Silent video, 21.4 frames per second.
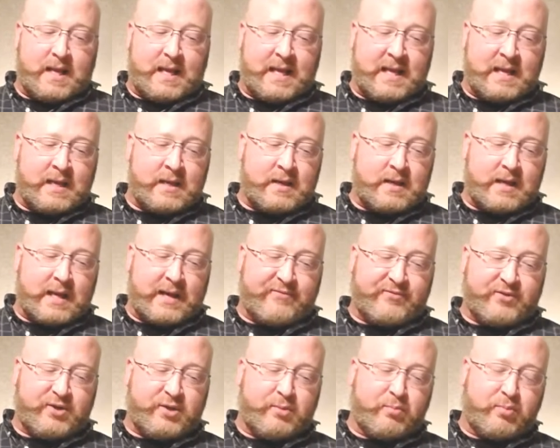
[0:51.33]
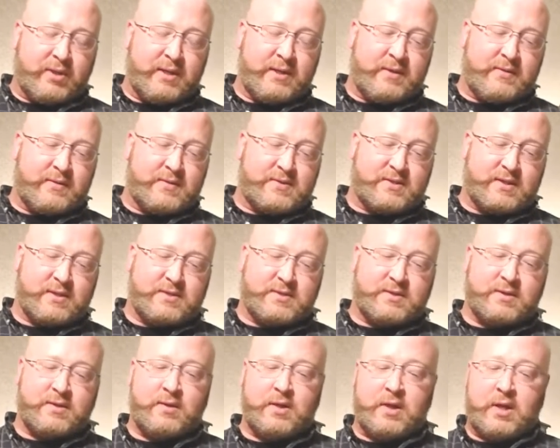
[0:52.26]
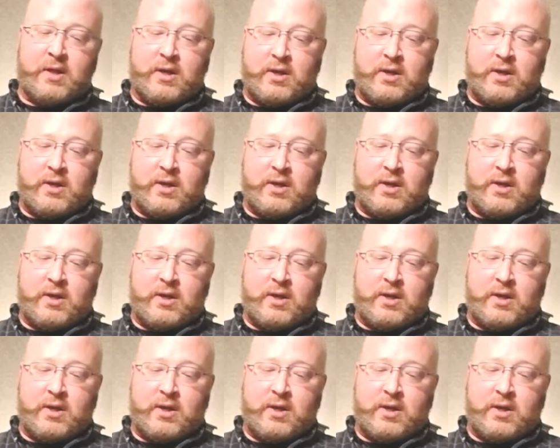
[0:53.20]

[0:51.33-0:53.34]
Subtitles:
And after completing this lesson,